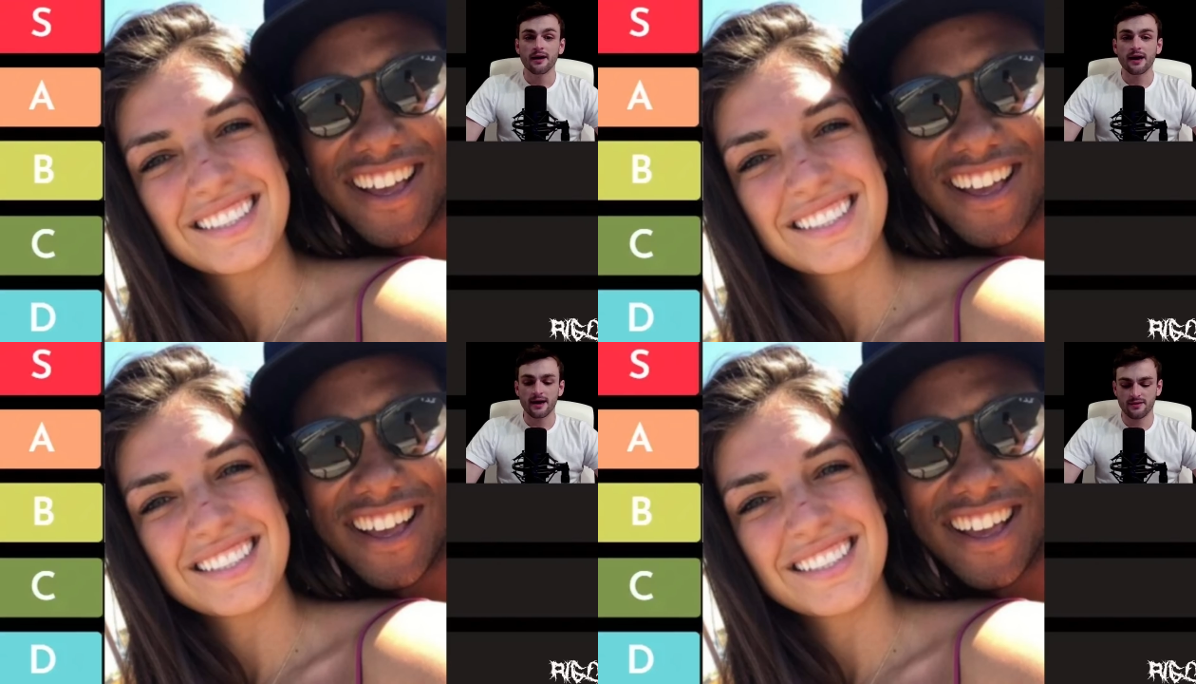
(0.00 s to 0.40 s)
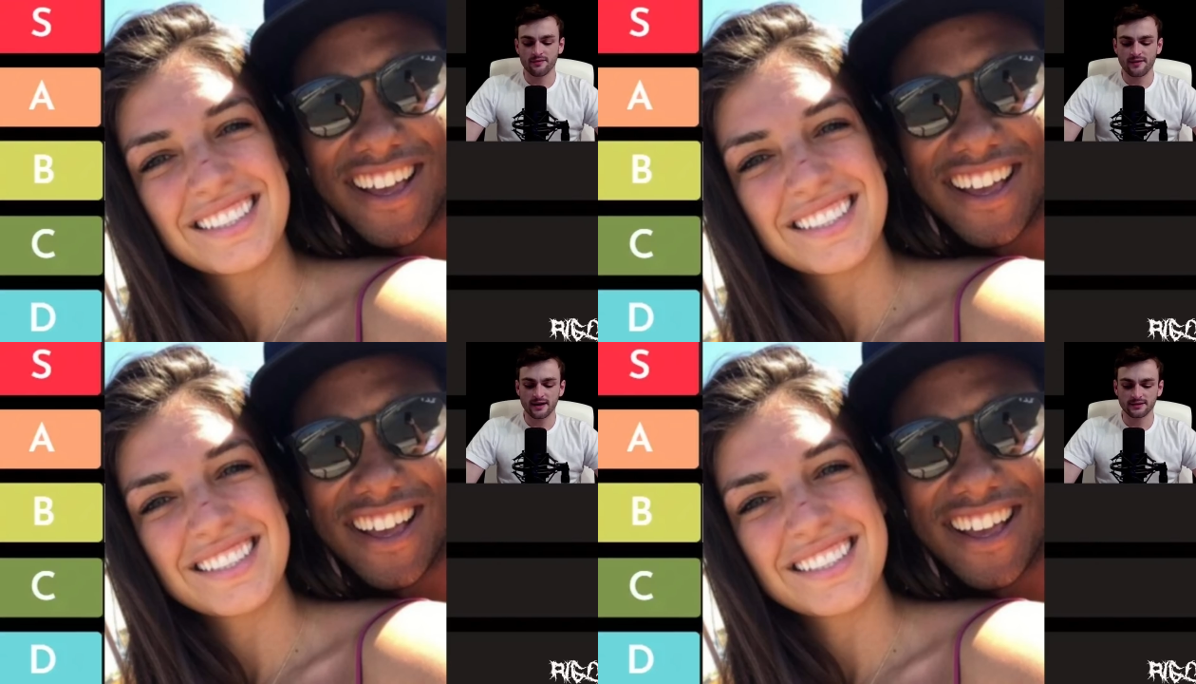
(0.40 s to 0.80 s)
Speaker 1: and the
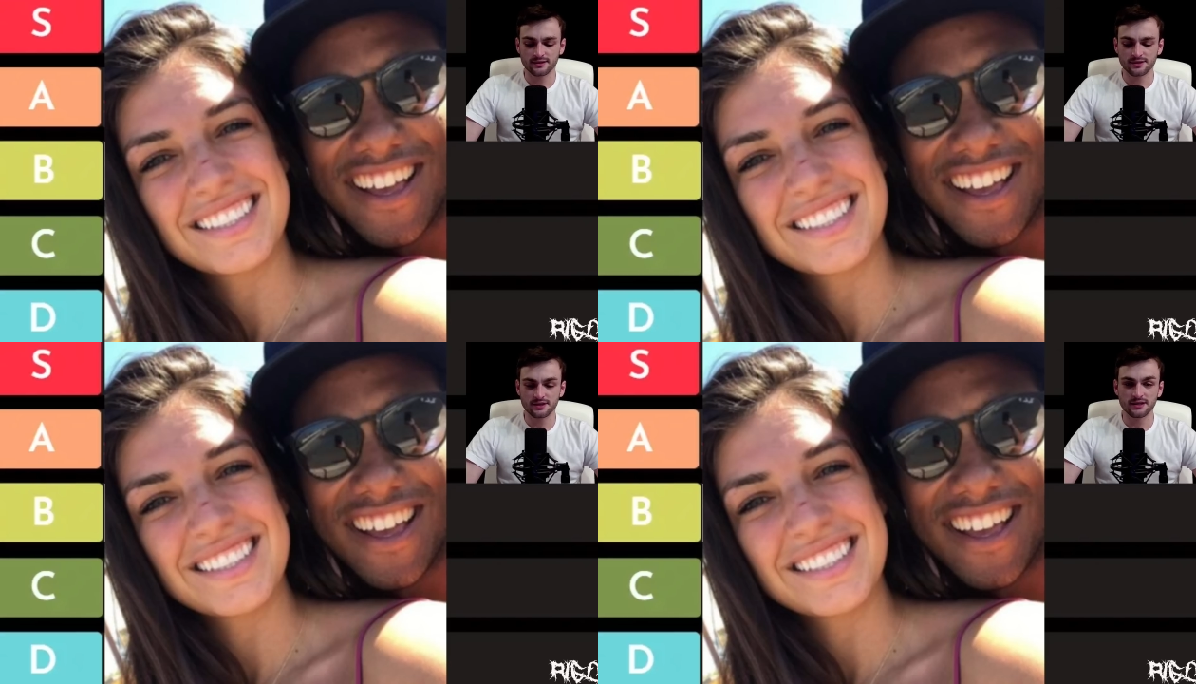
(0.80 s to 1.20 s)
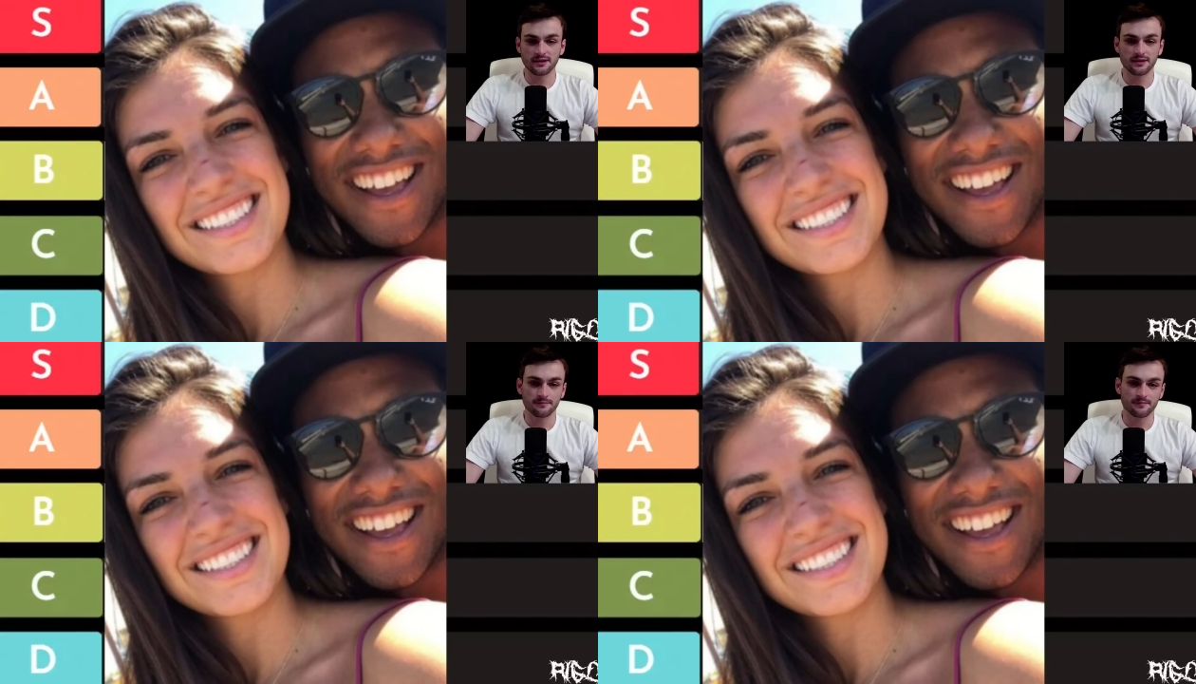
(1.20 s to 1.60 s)
fact that
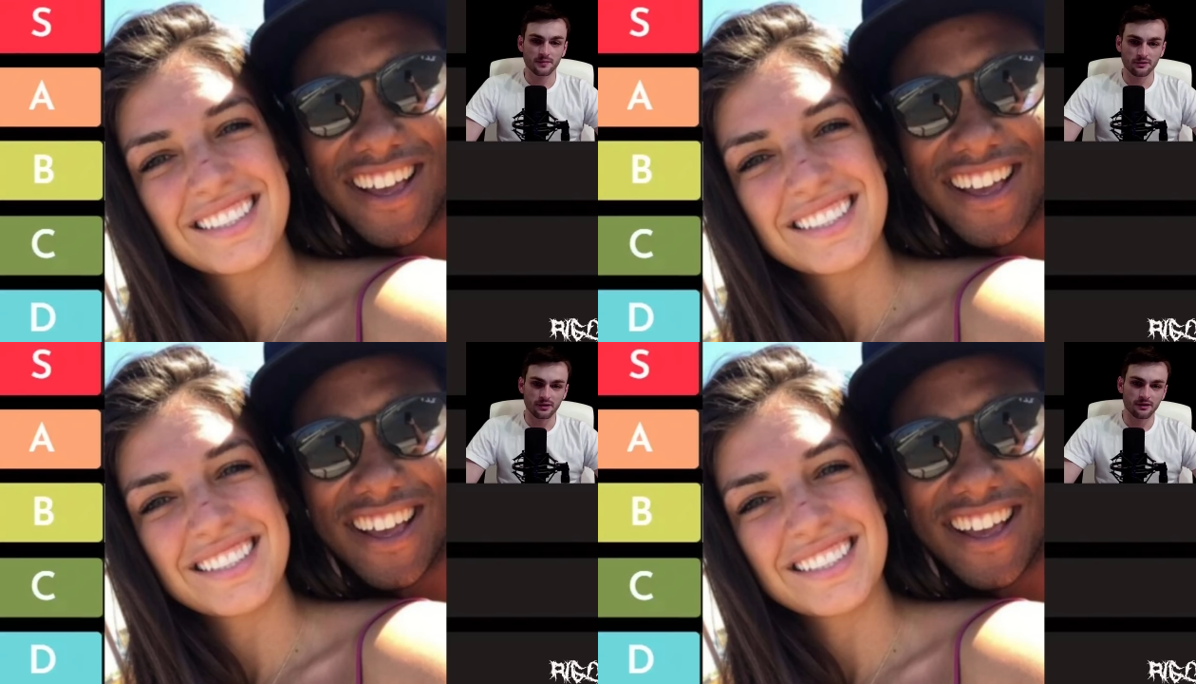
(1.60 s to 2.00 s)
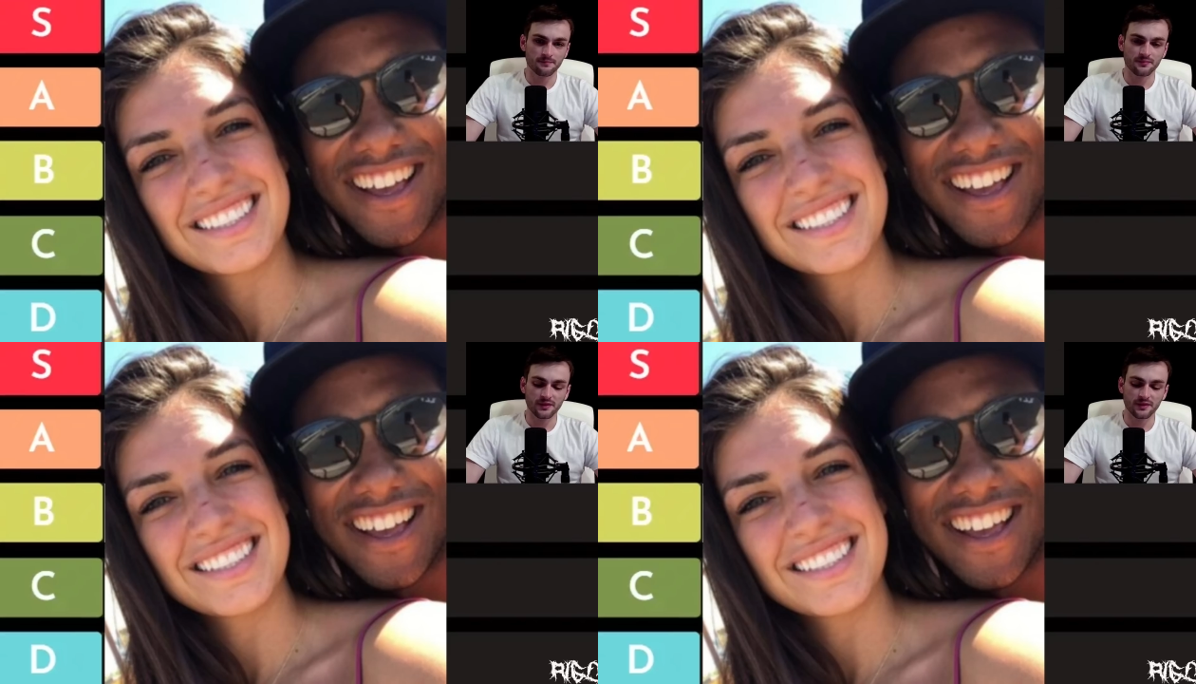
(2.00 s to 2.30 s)
she, you know,